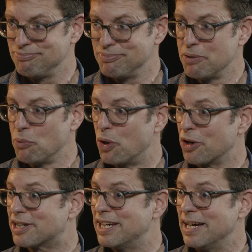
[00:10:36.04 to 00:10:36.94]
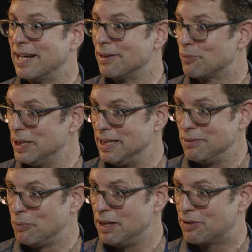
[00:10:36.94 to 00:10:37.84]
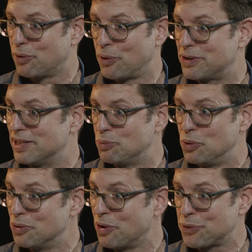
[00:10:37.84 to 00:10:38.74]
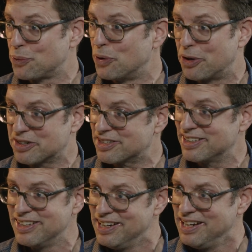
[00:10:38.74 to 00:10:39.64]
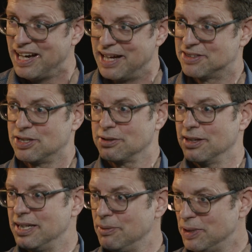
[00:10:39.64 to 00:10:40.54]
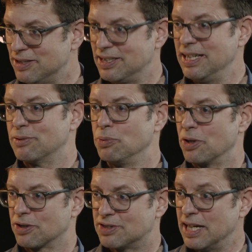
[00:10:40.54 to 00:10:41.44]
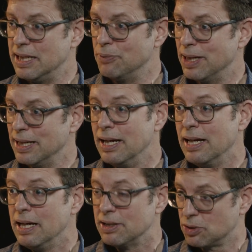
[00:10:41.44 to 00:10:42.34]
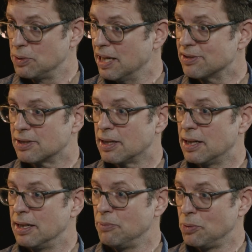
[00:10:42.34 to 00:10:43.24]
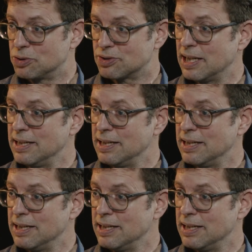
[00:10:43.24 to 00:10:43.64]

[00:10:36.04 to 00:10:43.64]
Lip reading: working, and we thought it would not work, and suddenly we see it works anyway. So yes, I would say